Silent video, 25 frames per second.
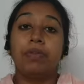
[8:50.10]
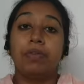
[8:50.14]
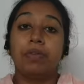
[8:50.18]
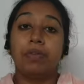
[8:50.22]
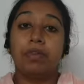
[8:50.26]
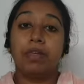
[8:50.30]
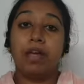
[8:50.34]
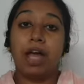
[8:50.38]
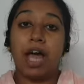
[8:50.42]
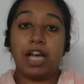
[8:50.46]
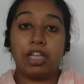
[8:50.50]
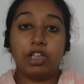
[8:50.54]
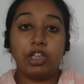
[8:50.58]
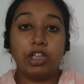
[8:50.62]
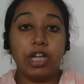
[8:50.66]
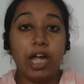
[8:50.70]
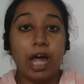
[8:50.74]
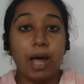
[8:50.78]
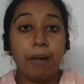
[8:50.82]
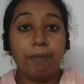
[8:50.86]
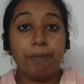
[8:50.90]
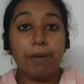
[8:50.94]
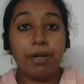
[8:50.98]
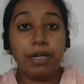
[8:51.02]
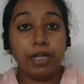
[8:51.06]
The action
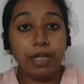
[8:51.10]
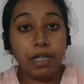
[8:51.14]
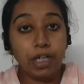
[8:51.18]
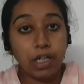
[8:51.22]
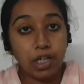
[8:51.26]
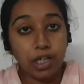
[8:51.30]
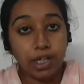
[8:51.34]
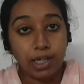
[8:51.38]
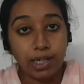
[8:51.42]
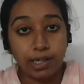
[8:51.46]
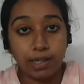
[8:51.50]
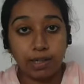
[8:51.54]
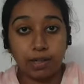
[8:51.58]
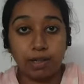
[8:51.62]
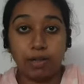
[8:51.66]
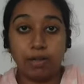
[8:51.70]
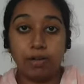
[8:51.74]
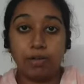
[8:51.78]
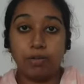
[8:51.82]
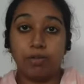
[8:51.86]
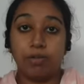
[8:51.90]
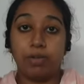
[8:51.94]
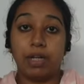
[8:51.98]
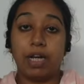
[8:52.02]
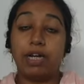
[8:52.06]
happened earlier.
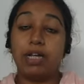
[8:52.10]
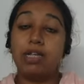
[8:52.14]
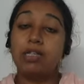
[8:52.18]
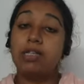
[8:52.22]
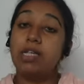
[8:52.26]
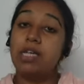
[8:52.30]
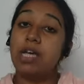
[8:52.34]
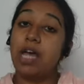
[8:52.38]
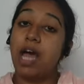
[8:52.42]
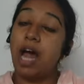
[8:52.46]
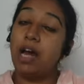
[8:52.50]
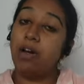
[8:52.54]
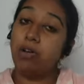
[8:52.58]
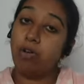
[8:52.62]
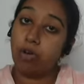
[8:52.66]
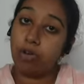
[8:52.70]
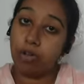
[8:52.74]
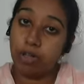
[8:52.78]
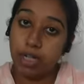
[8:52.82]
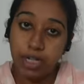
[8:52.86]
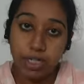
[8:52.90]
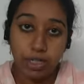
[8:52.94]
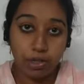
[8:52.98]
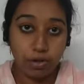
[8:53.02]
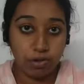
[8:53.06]
That is, he had
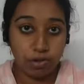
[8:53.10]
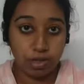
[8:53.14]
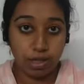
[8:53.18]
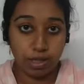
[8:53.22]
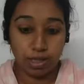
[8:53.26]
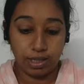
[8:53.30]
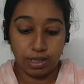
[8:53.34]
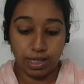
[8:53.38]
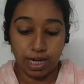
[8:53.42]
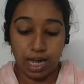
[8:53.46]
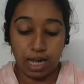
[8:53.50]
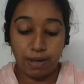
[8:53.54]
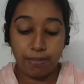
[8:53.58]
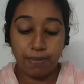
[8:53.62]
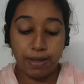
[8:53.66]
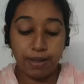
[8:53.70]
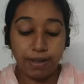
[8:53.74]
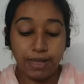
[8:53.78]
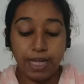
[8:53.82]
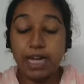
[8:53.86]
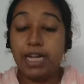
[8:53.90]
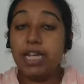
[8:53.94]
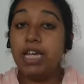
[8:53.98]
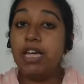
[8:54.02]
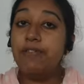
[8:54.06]
already chosen the time and
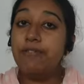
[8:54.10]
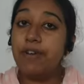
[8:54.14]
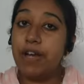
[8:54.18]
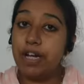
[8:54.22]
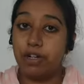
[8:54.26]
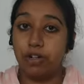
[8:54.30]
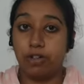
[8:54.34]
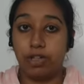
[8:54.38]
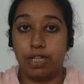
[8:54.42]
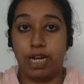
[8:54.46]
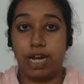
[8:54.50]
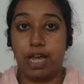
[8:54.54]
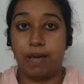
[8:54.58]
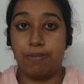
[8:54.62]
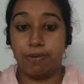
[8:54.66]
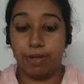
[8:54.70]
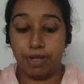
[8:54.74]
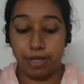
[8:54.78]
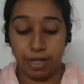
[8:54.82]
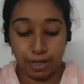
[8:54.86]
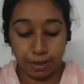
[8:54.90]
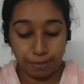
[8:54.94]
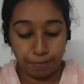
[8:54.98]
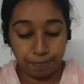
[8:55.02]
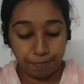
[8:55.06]
then he went to the
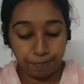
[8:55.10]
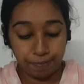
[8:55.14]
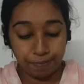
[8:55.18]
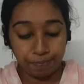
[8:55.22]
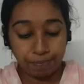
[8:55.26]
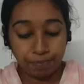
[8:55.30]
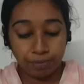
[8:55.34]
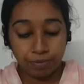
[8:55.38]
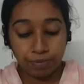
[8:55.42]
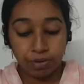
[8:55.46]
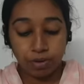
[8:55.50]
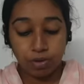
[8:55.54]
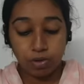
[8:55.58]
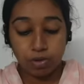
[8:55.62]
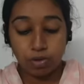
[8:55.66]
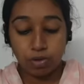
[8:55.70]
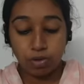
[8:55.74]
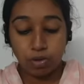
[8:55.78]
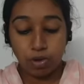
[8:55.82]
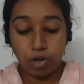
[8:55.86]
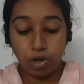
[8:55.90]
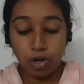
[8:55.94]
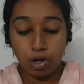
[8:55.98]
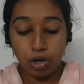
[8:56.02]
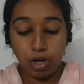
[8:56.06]
library.
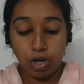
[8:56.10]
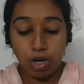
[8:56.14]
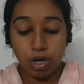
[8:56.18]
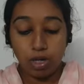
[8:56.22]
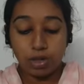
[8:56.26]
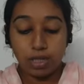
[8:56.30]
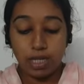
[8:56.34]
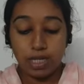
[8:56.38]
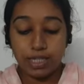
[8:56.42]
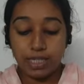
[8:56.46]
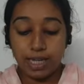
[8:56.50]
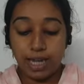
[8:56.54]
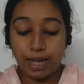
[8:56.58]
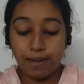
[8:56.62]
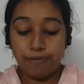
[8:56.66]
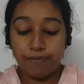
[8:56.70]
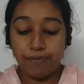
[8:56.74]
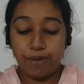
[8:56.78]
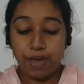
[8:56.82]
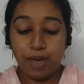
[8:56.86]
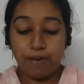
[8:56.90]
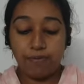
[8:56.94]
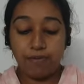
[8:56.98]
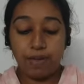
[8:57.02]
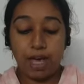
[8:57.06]
So the same
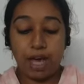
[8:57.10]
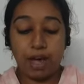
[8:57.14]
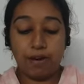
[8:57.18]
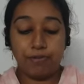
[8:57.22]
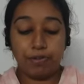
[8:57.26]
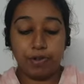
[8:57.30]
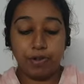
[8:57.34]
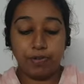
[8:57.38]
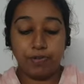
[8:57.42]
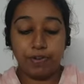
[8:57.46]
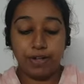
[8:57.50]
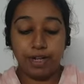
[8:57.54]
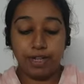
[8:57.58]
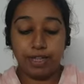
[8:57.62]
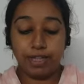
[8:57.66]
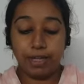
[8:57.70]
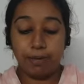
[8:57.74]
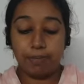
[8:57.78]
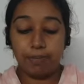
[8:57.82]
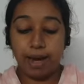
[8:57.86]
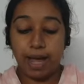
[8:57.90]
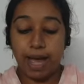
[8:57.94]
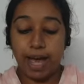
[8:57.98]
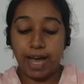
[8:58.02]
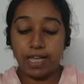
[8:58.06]
way we have to fill in the
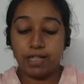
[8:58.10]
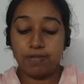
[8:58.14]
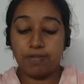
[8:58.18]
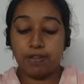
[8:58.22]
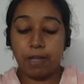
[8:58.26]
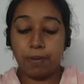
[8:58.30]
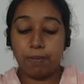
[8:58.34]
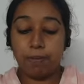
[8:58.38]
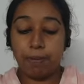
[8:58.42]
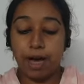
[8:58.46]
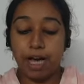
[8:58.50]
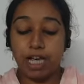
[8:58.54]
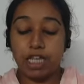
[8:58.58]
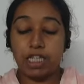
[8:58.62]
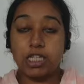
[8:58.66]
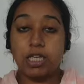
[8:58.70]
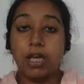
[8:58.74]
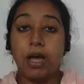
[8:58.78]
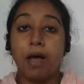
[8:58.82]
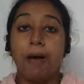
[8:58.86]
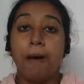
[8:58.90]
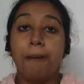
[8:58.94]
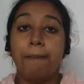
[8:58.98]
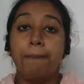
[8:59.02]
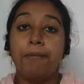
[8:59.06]
blanks with the past
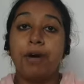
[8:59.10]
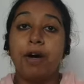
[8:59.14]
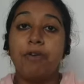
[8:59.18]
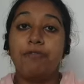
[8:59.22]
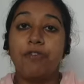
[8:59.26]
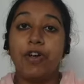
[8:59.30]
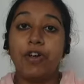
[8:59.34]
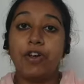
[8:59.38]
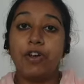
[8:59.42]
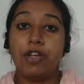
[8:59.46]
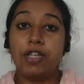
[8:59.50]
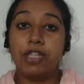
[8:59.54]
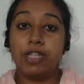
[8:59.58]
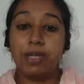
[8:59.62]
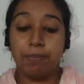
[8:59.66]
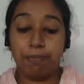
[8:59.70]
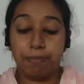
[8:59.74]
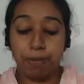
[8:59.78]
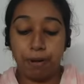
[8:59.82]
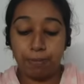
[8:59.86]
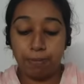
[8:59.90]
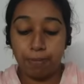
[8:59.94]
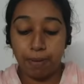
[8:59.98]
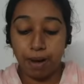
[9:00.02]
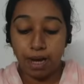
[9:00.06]
perfect or
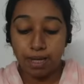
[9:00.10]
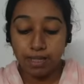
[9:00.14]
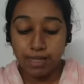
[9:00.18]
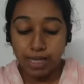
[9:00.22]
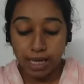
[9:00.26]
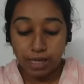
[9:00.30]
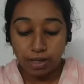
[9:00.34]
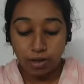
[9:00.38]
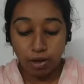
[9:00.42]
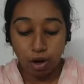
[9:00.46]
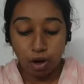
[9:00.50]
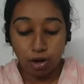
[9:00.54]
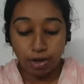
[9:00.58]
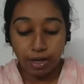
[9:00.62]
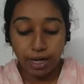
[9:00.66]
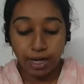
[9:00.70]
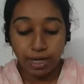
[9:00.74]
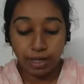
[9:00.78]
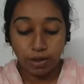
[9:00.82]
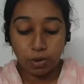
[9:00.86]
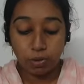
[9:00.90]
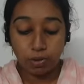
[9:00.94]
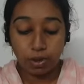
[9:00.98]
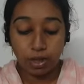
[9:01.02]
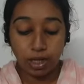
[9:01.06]
simple past according
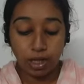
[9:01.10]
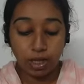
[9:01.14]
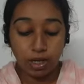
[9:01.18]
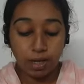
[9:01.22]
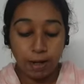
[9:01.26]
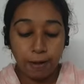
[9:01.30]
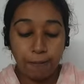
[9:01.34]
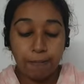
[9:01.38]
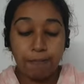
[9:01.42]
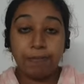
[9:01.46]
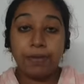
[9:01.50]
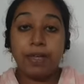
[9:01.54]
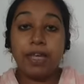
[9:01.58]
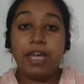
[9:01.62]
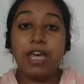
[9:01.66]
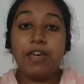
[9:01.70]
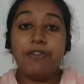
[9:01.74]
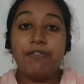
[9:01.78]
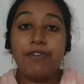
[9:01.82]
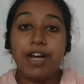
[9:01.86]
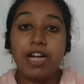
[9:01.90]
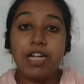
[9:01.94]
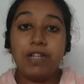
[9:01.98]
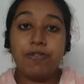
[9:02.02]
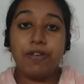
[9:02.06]
to the
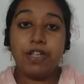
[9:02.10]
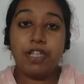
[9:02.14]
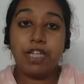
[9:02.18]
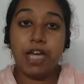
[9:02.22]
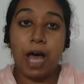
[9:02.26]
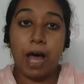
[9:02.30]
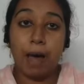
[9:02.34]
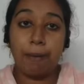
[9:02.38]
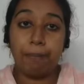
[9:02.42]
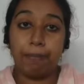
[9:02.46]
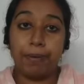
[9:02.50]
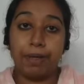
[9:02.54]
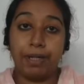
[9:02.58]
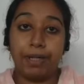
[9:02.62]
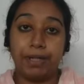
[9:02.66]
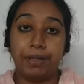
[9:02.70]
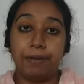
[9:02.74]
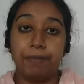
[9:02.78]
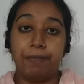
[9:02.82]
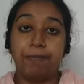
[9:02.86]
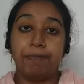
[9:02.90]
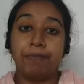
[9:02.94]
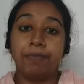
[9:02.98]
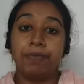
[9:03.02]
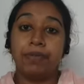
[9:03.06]
events which happened
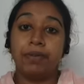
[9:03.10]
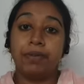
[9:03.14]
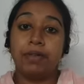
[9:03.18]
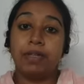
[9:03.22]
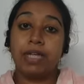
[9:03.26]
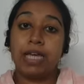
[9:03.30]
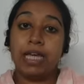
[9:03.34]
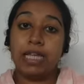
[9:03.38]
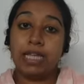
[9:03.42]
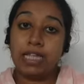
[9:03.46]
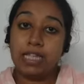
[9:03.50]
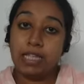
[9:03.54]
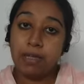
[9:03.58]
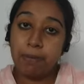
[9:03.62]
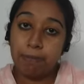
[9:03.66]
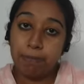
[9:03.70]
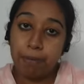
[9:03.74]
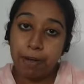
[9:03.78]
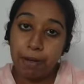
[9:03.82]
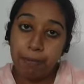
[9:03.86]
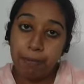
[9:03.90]
in the simple